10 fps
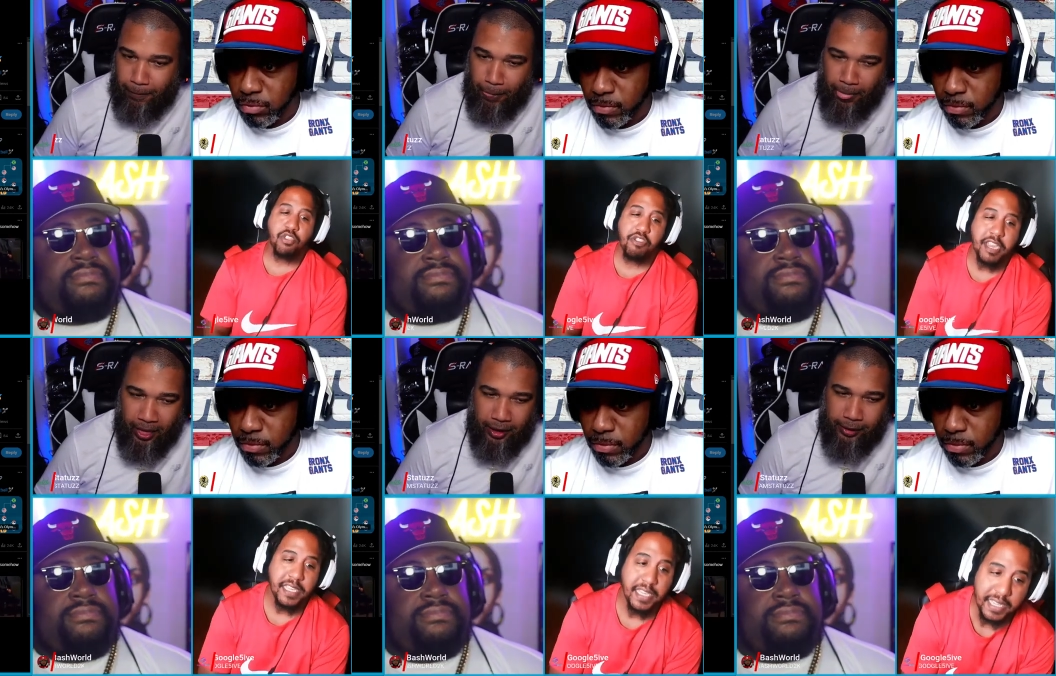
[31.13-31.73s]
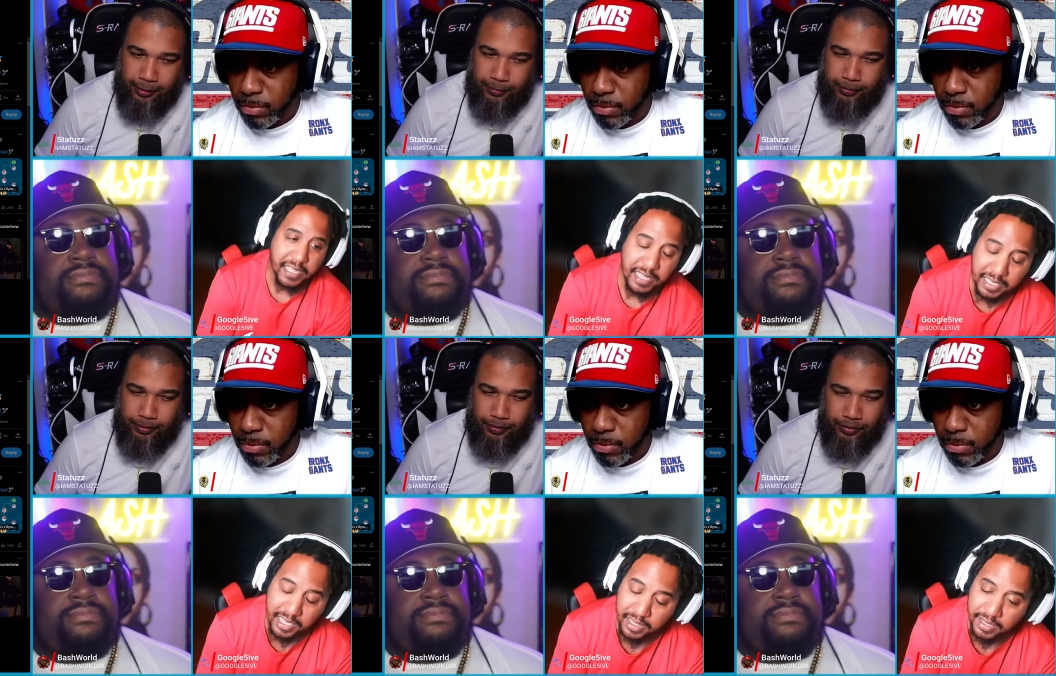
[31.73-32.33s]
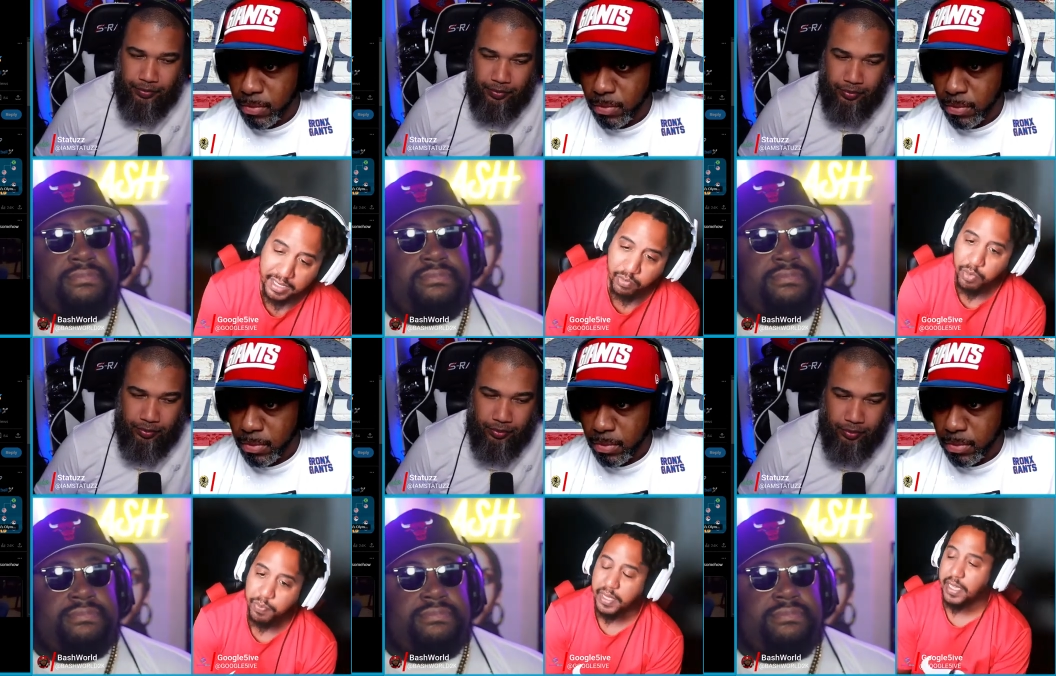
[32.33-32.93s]
Speaker 1: was trying to get it together and was
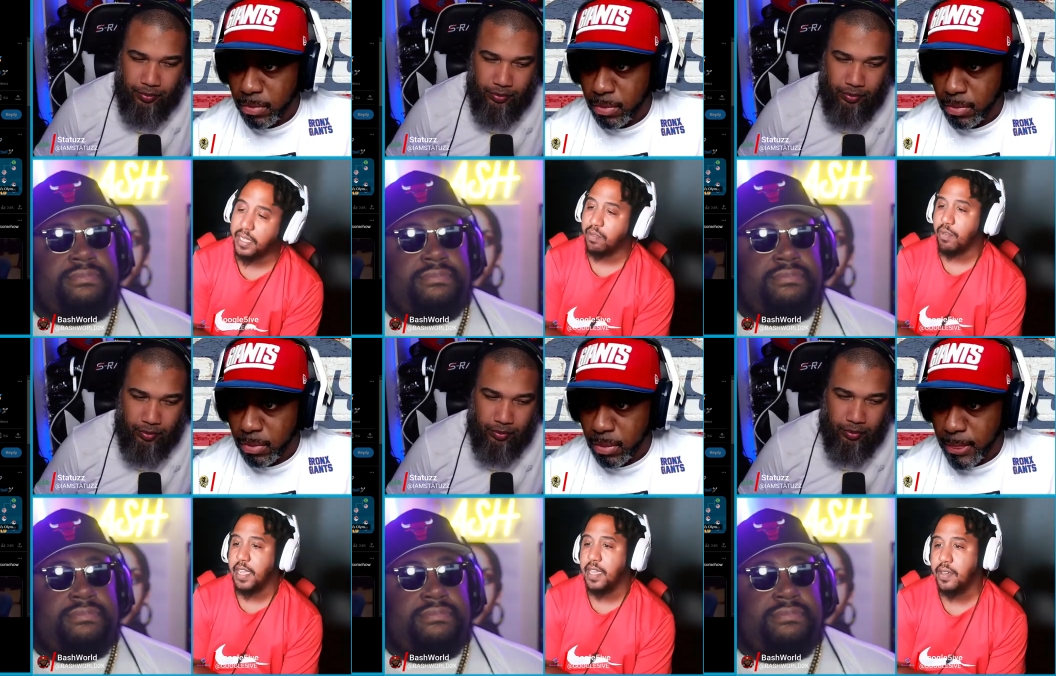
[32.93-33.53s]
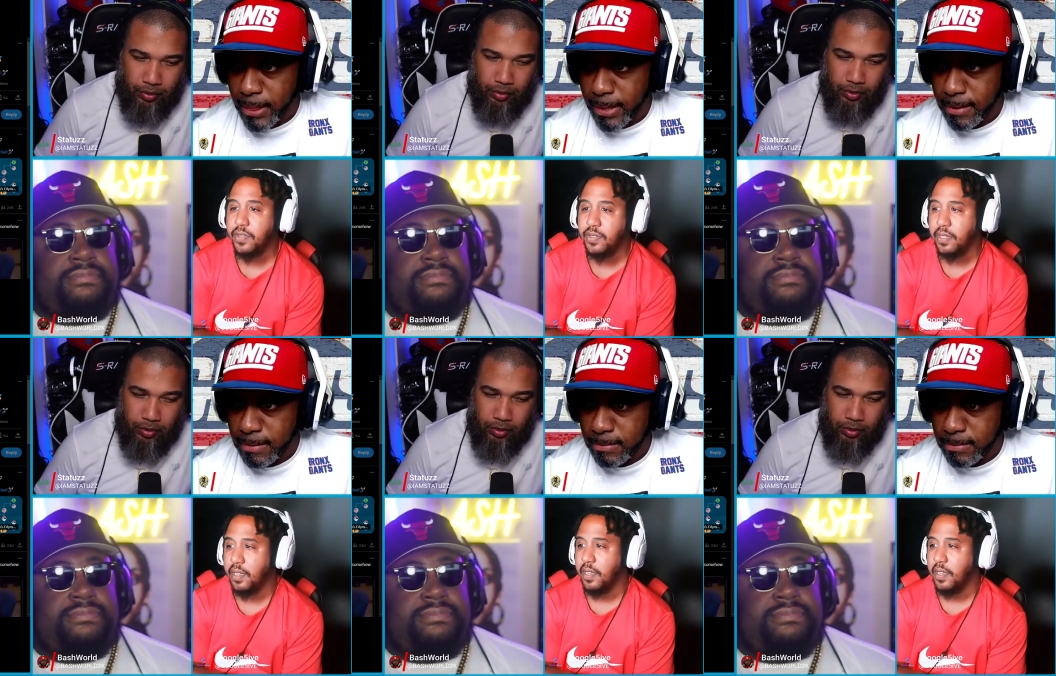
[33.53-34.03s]
playing around.